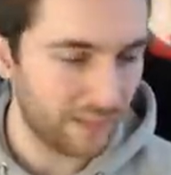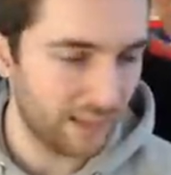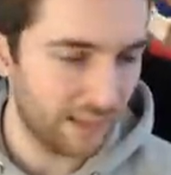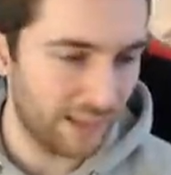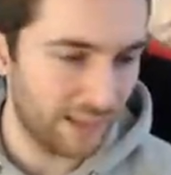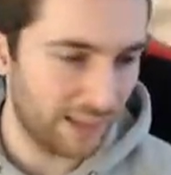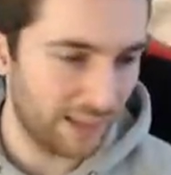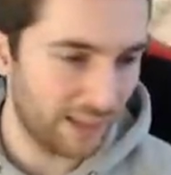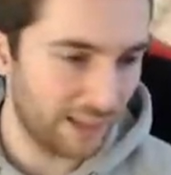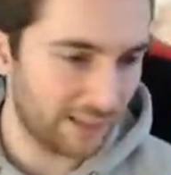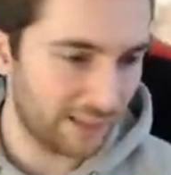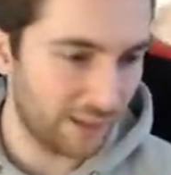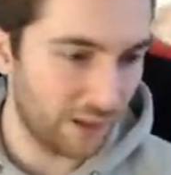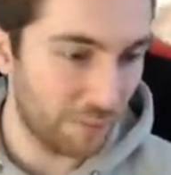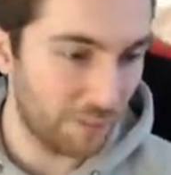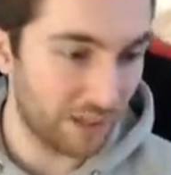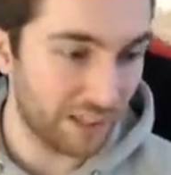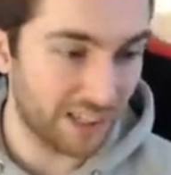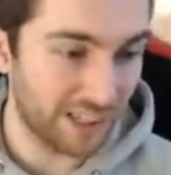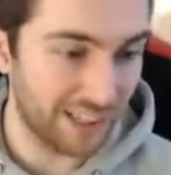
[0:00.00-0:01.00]
Uh, Dark
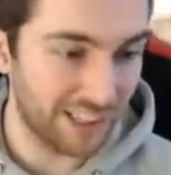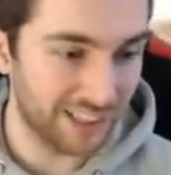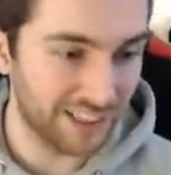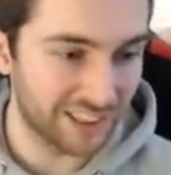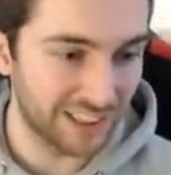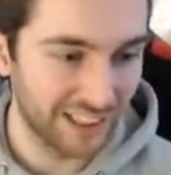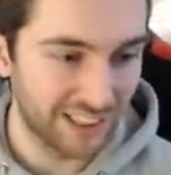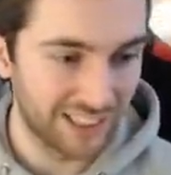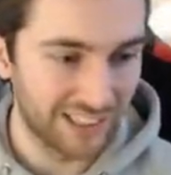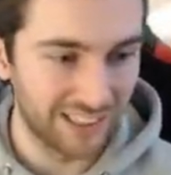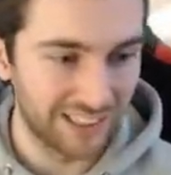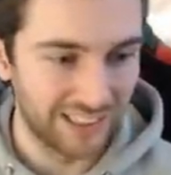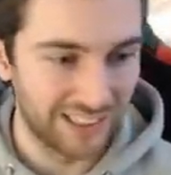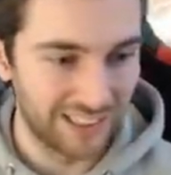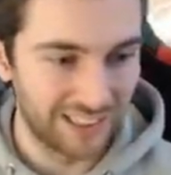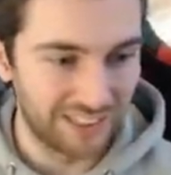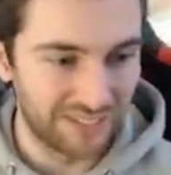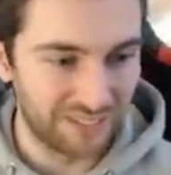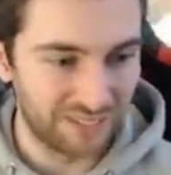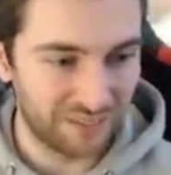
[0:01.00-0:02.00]
Matter glitched
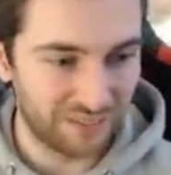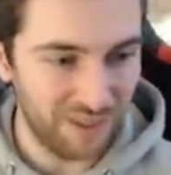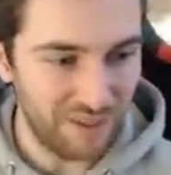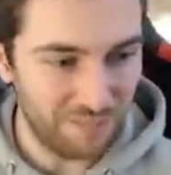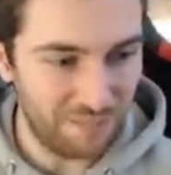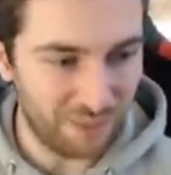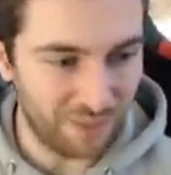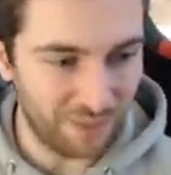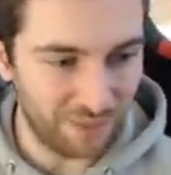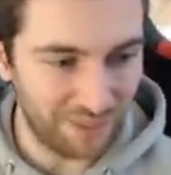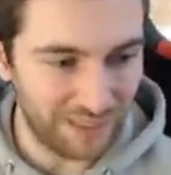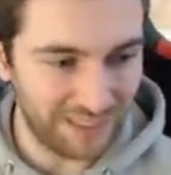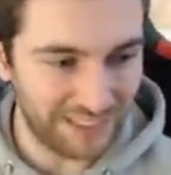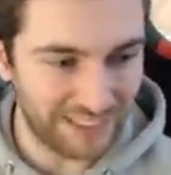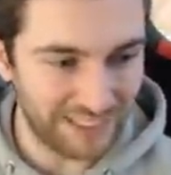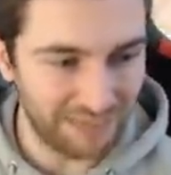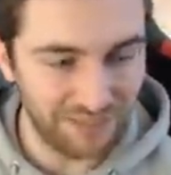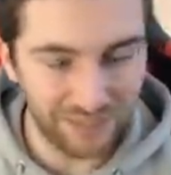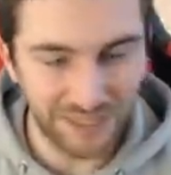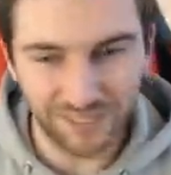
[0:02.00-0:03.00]
three-point Ben
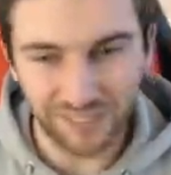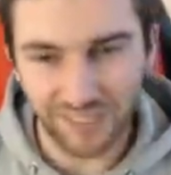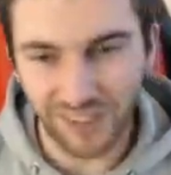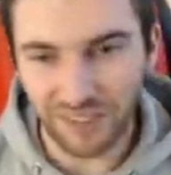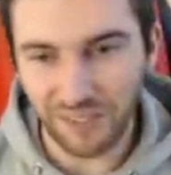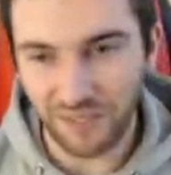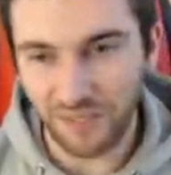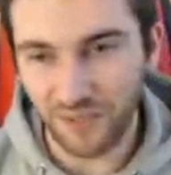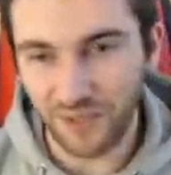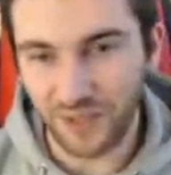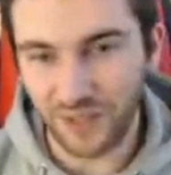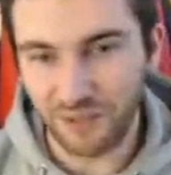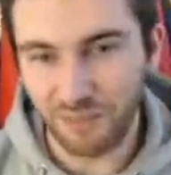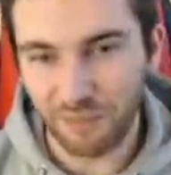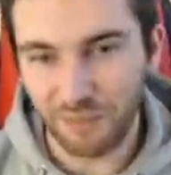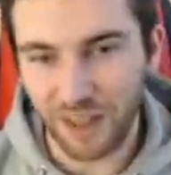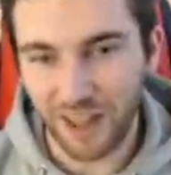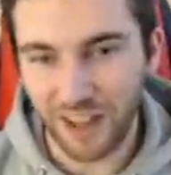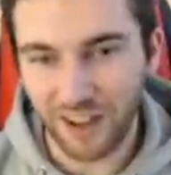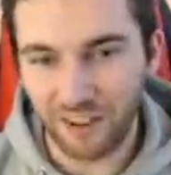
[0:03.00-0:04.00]
Simmons for level forty is
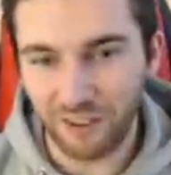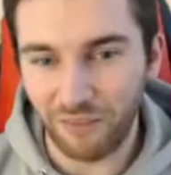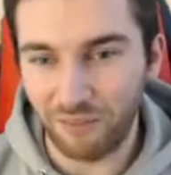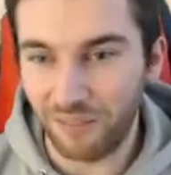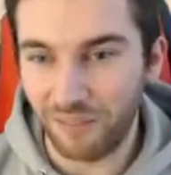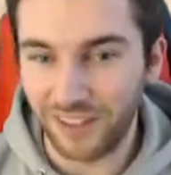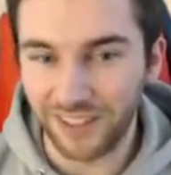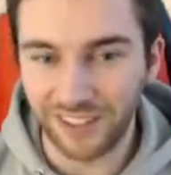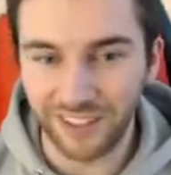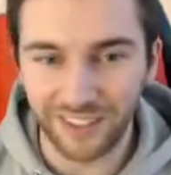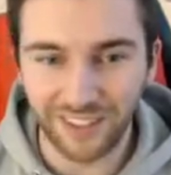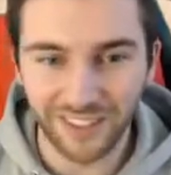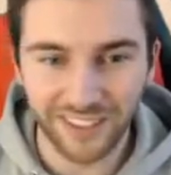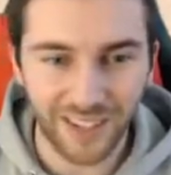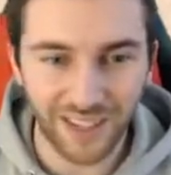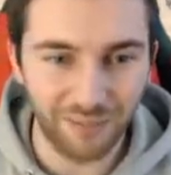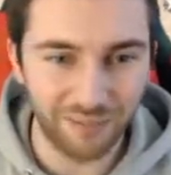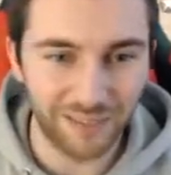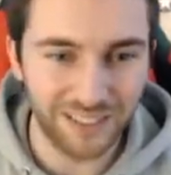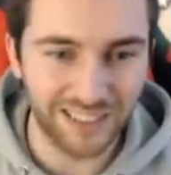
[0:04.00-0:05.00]
bet. Oh my god,
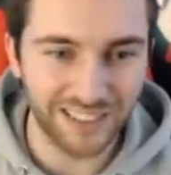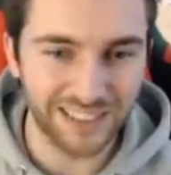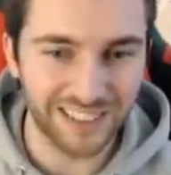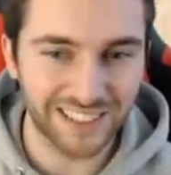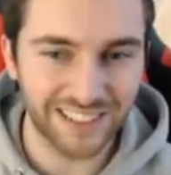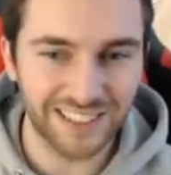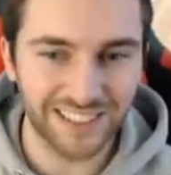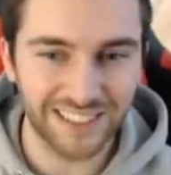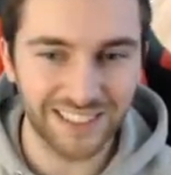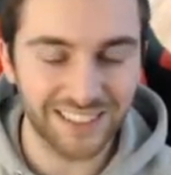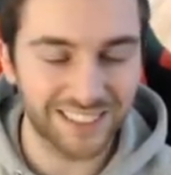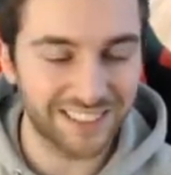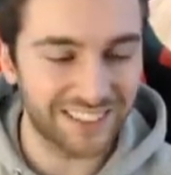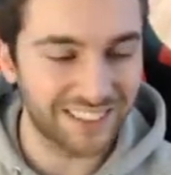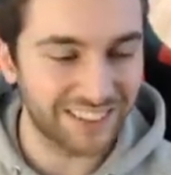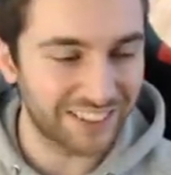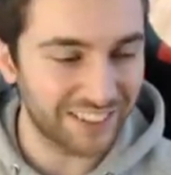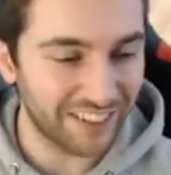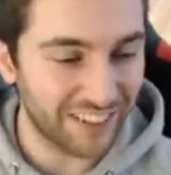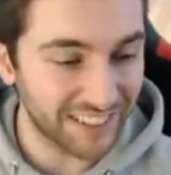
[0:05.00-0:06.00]
that'd be
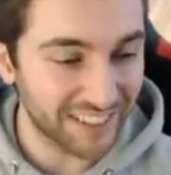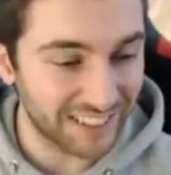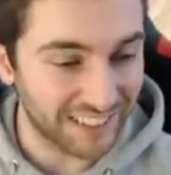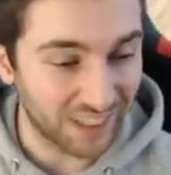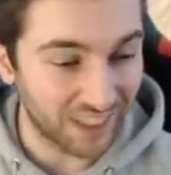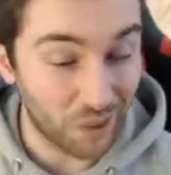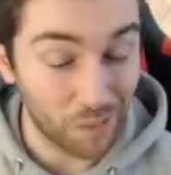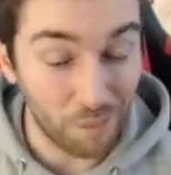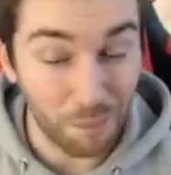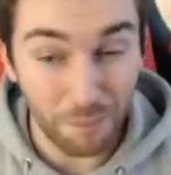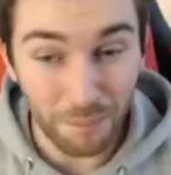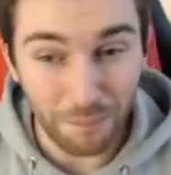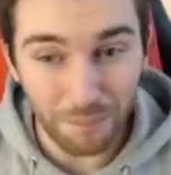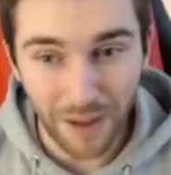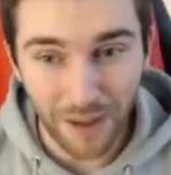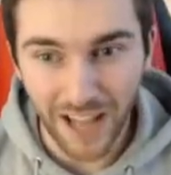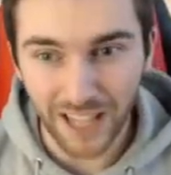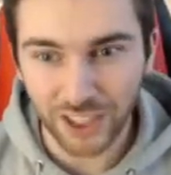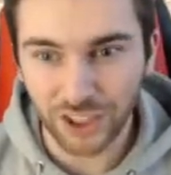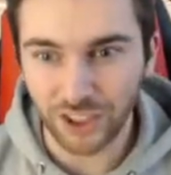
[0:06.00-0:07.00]
disgusting.
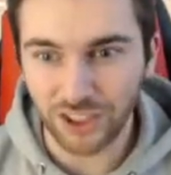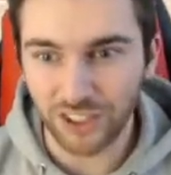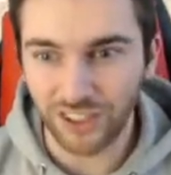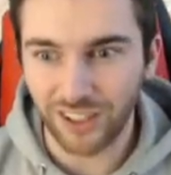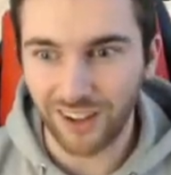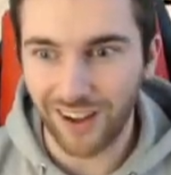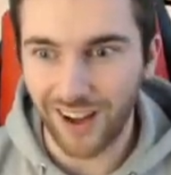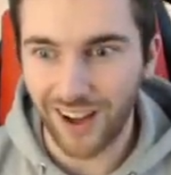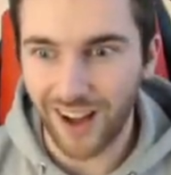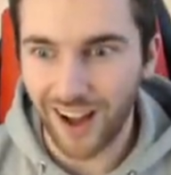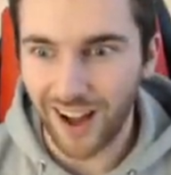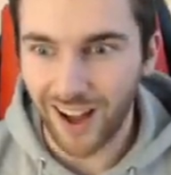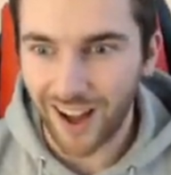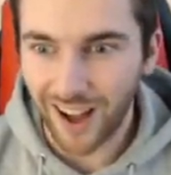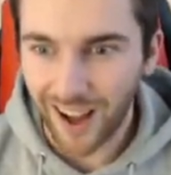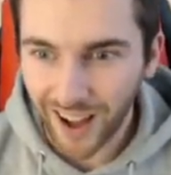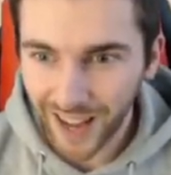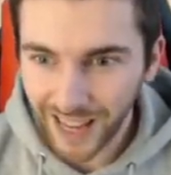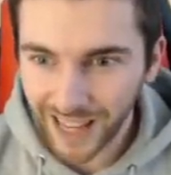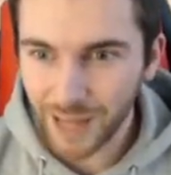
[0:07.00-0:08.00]
Imagine the
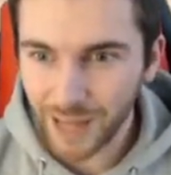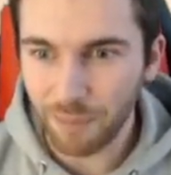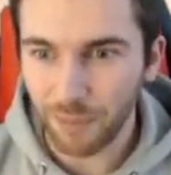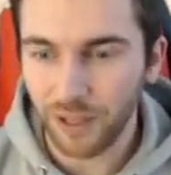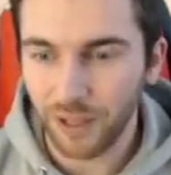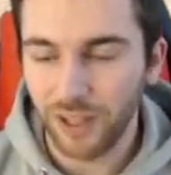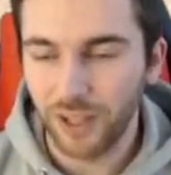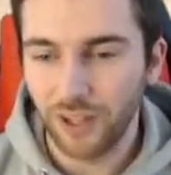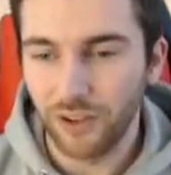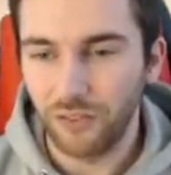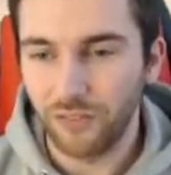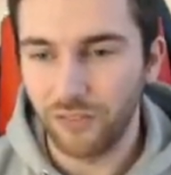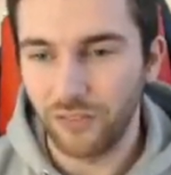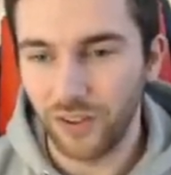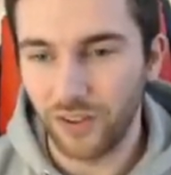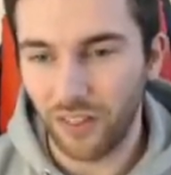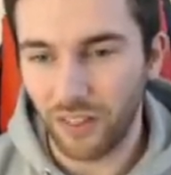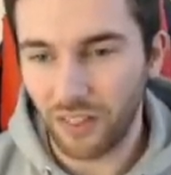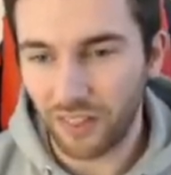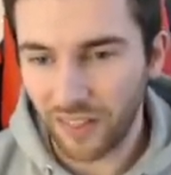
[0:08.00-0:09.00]
hype
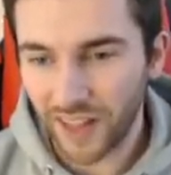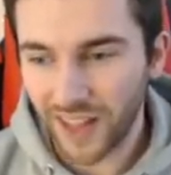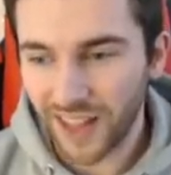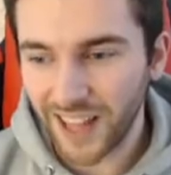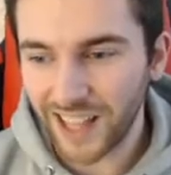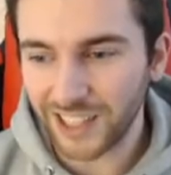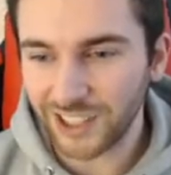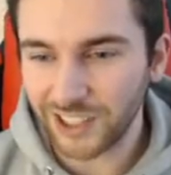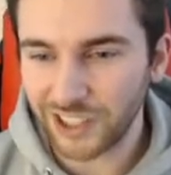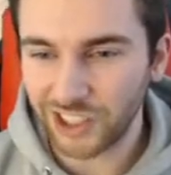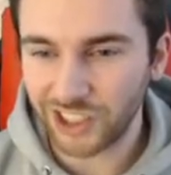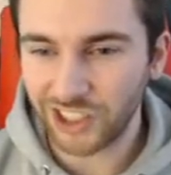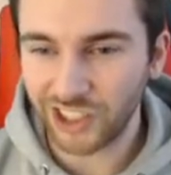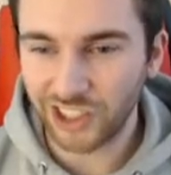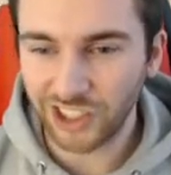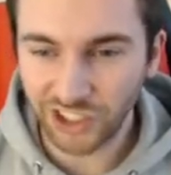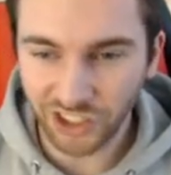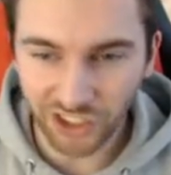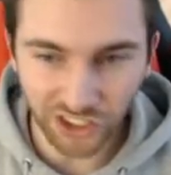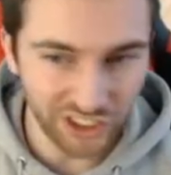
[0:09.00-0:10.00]
for that
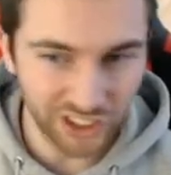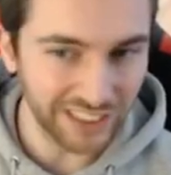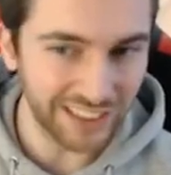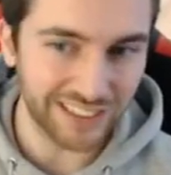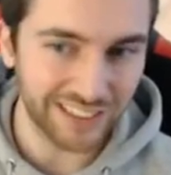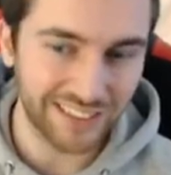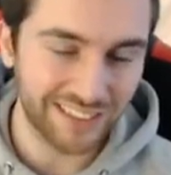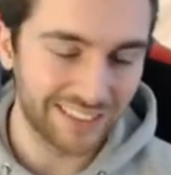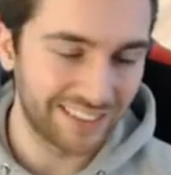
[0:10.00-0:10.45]
shit.